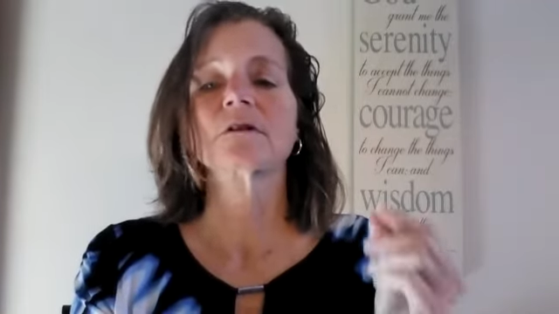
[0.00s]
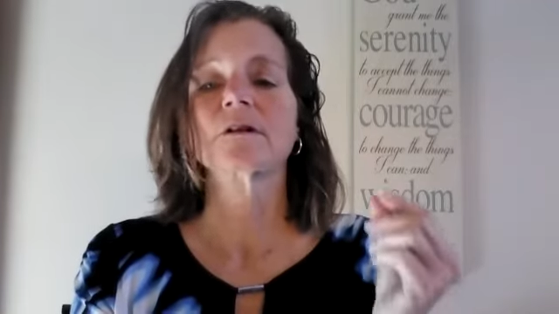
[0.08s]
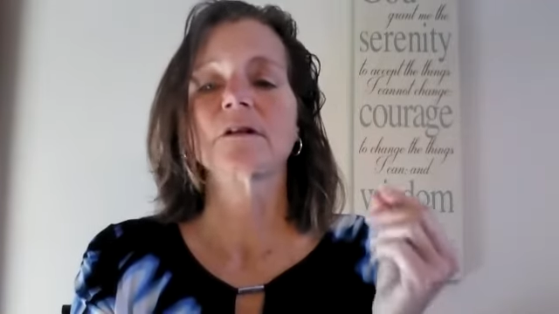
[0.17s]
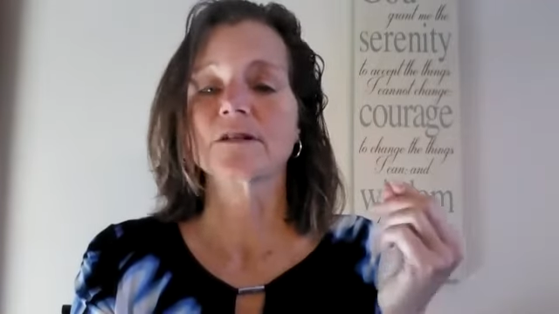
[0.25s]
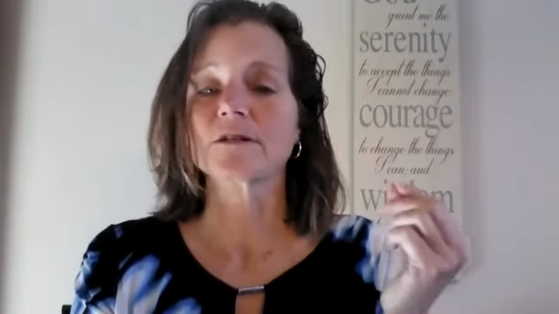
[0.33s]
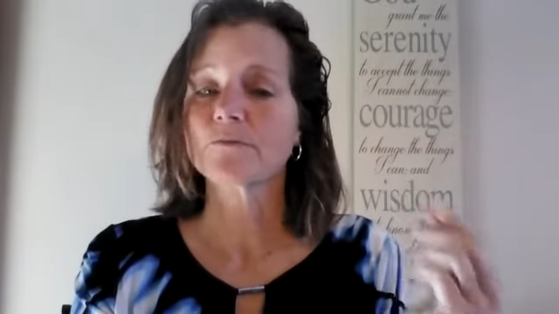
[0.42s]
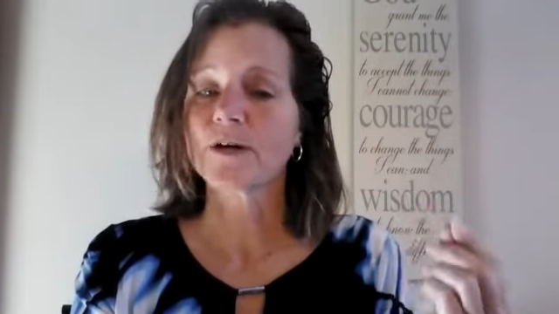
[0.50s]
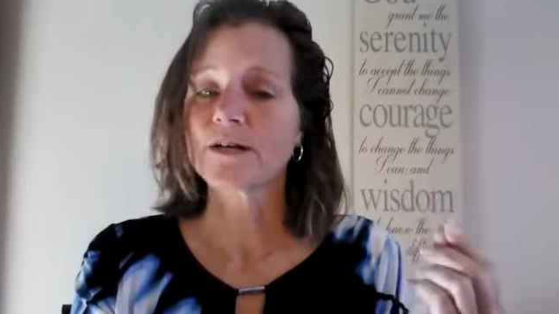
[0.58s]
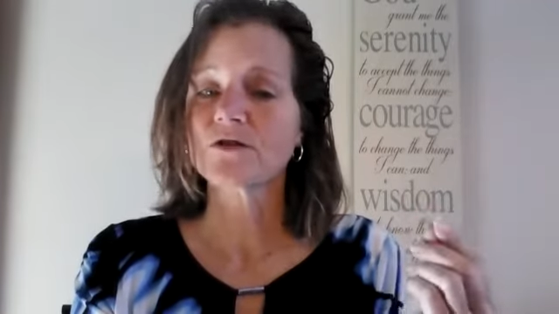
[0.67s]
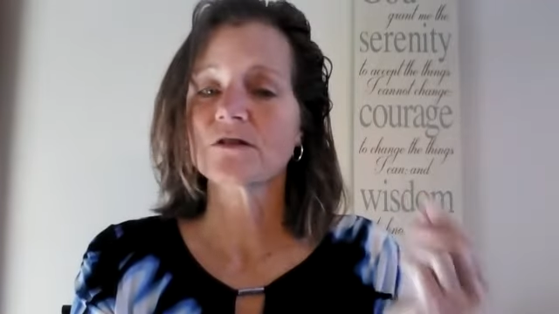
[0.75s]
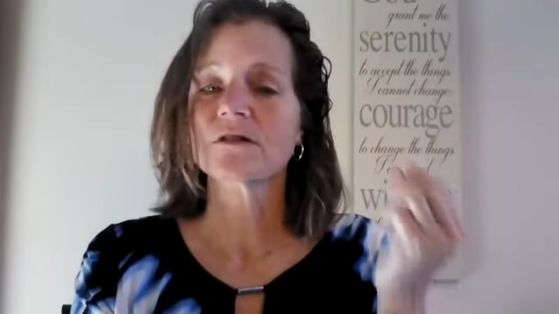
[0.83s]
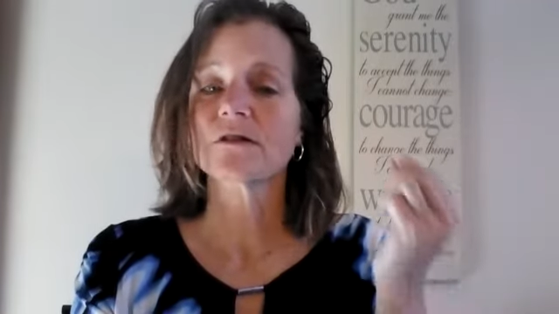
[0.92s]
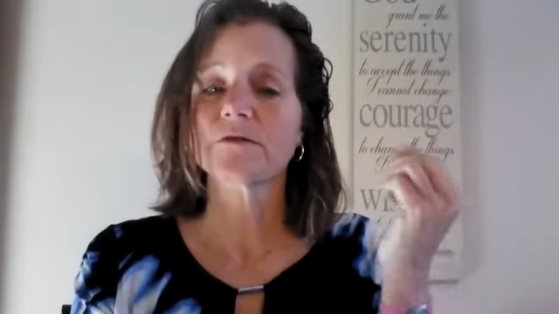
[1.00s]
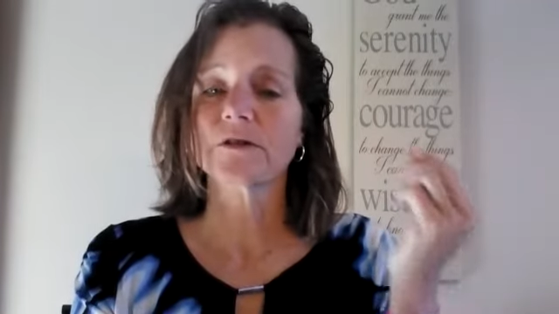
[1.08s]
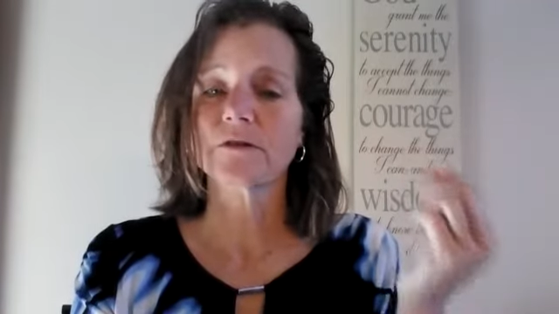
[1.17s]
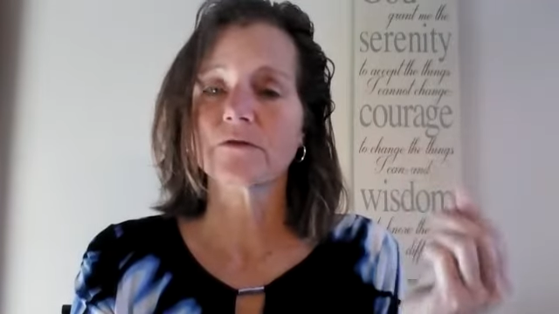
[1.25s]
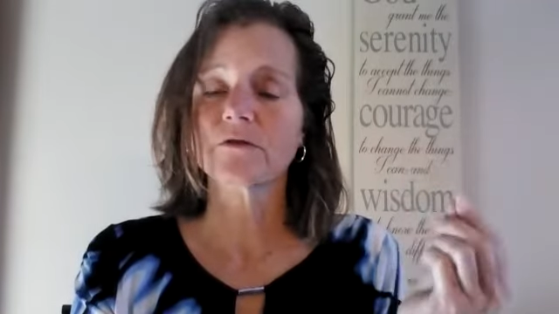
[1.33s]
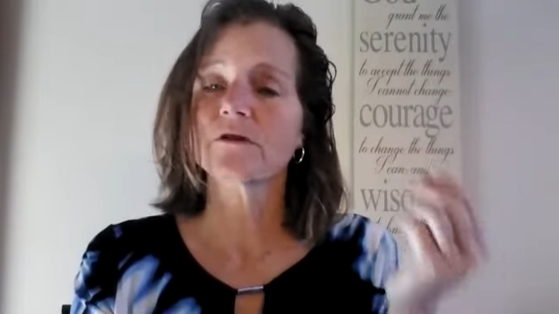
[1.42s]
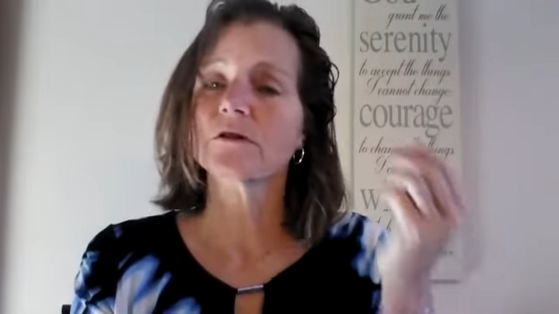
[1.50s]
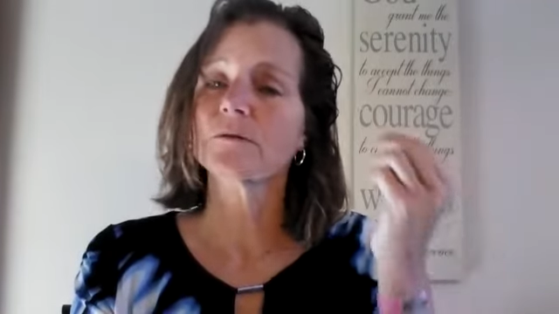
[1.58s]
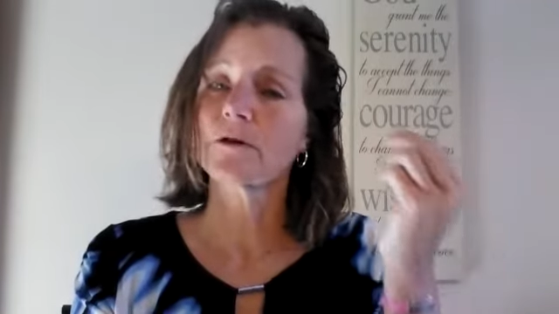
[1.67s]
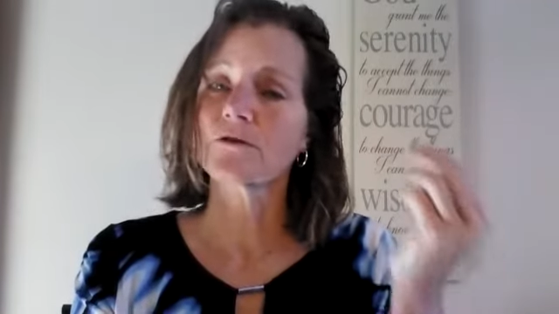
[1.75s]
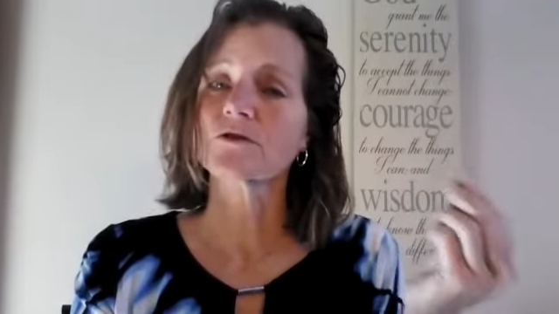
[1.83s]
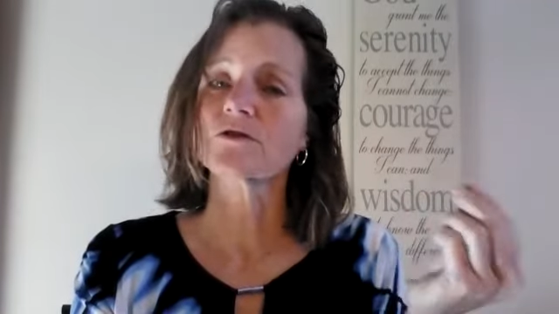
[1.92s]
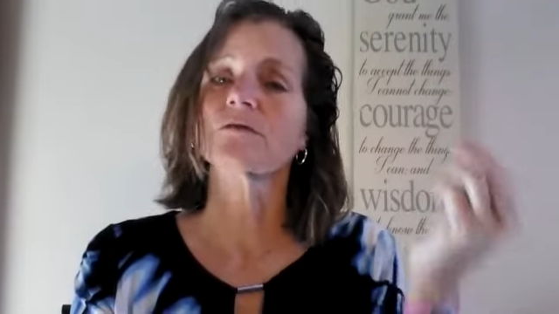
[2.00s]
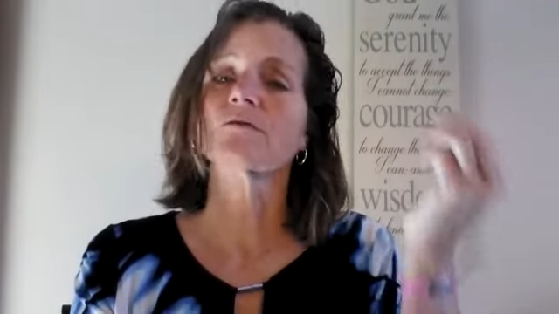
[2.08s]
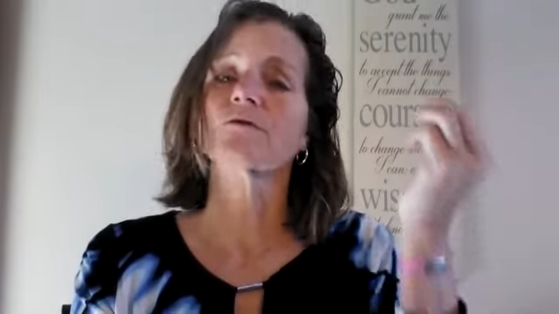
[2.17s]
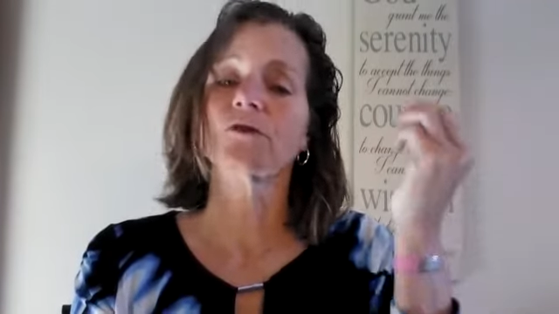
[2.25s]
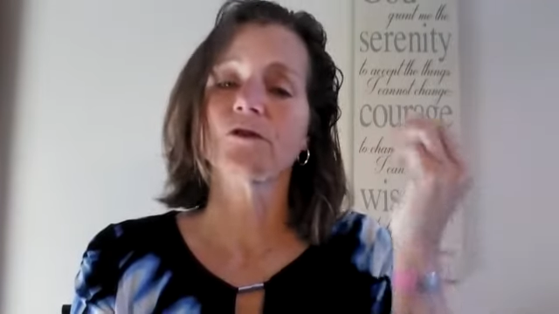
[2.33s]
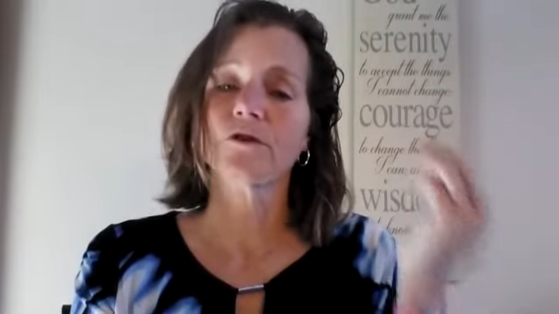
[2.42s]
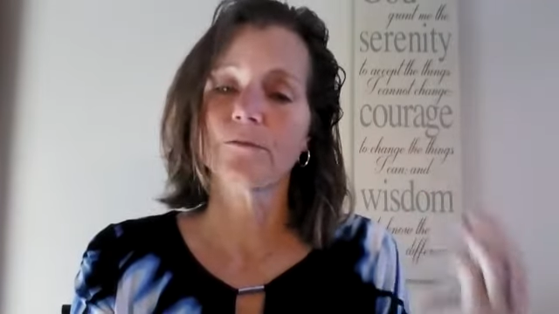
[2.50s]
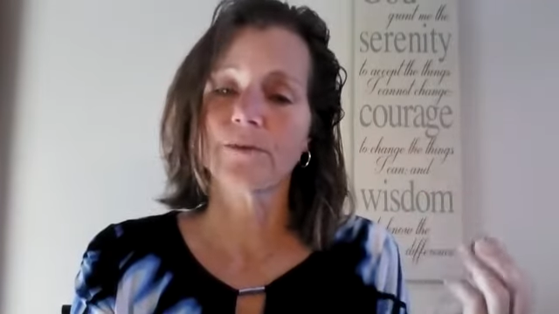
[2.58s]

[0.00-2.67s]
an expression of a difficult emotion for your